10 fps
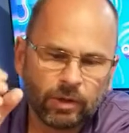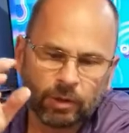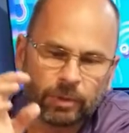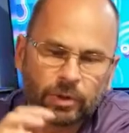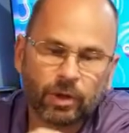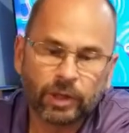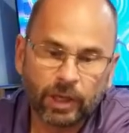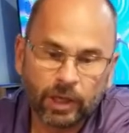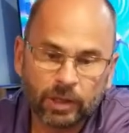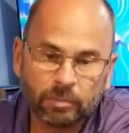There was hardly
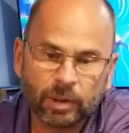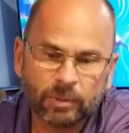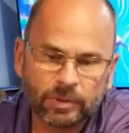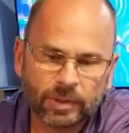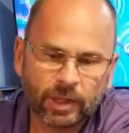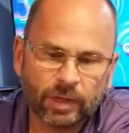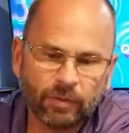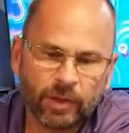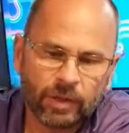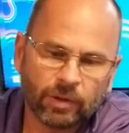any bubbles out of
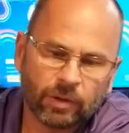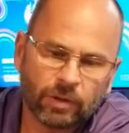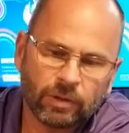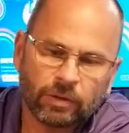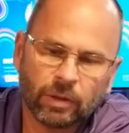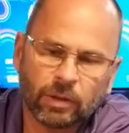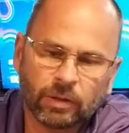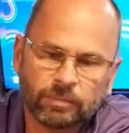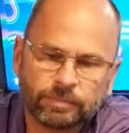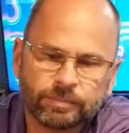that at all.
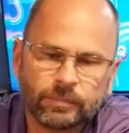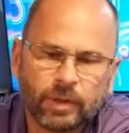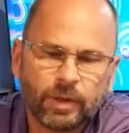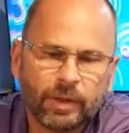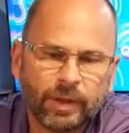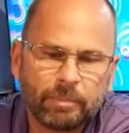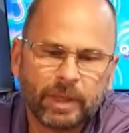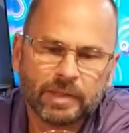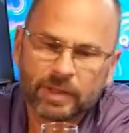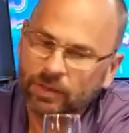That
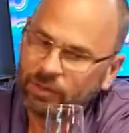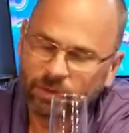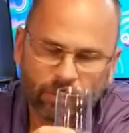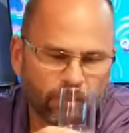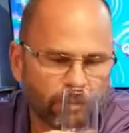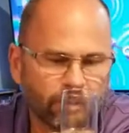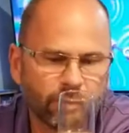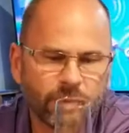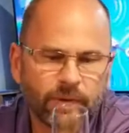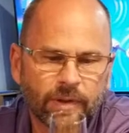being said, though,
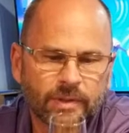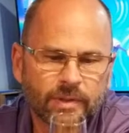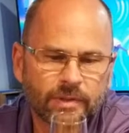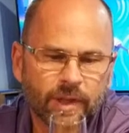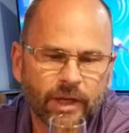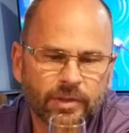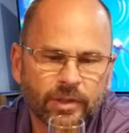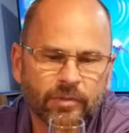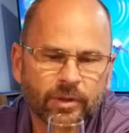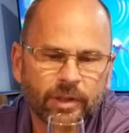this is
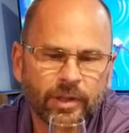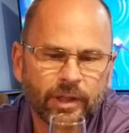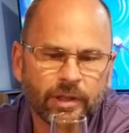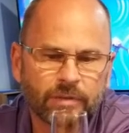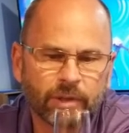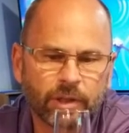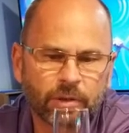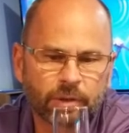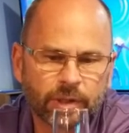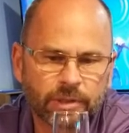actually a very nice, very
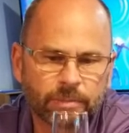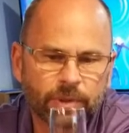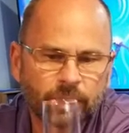crisp.